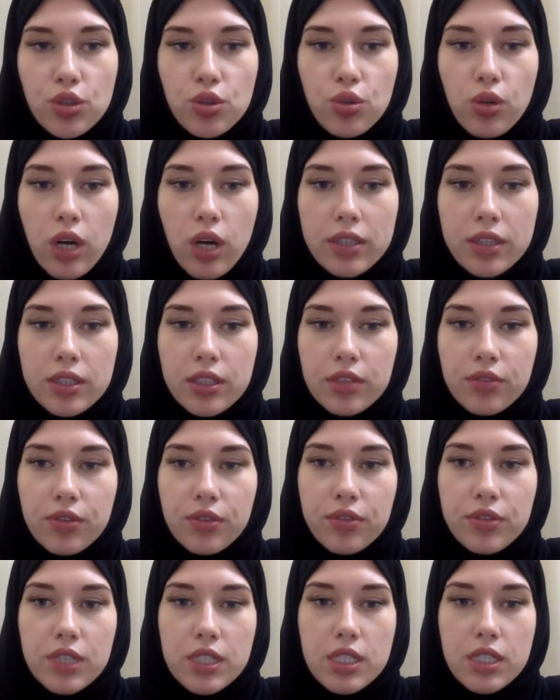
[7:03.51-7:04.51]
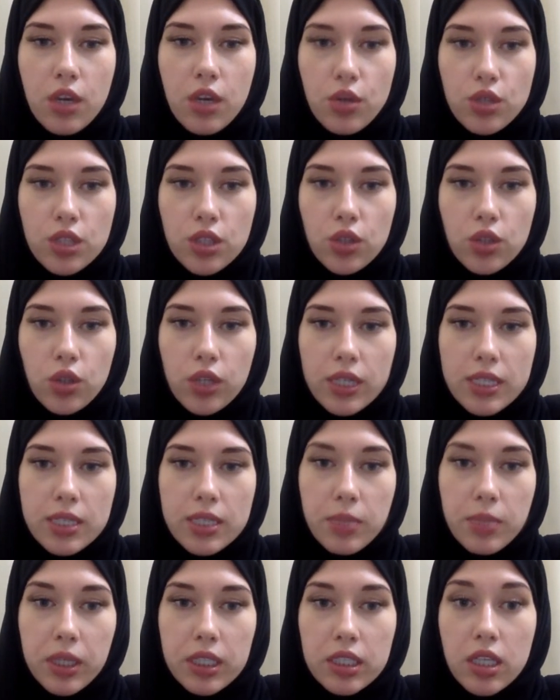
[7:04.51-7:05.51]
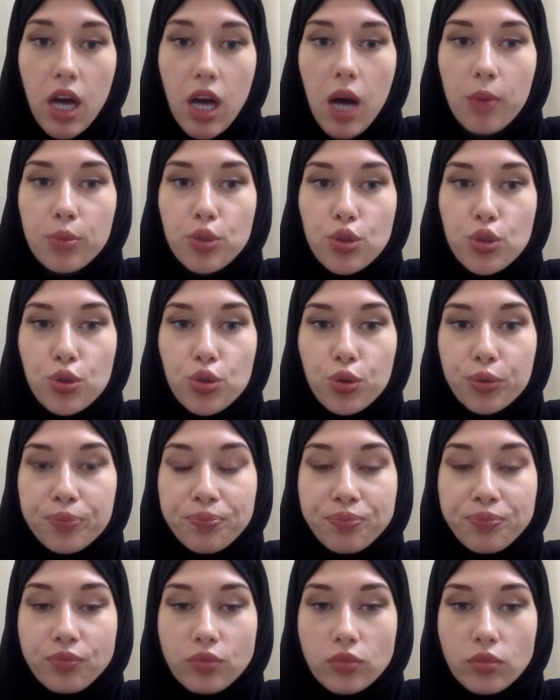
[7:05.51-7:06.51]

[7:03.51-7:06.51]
250,000, you can spend up to